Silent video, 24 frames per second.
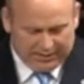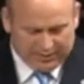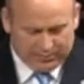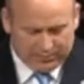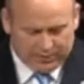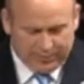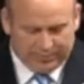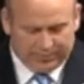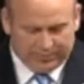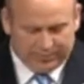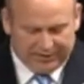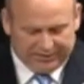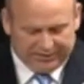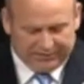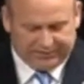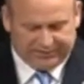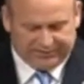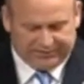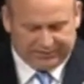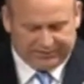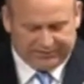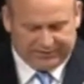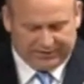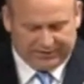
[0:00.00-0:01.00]
We believe
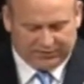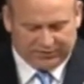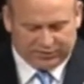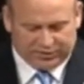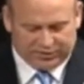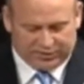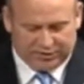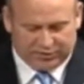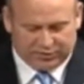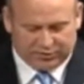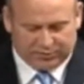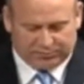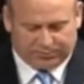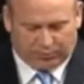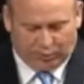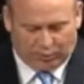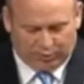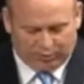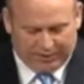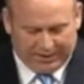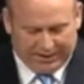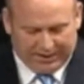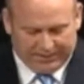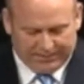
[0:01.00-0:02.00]
that the Federal Skills
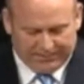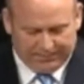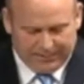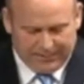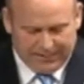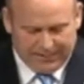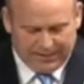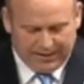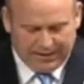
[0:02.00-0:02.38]
Program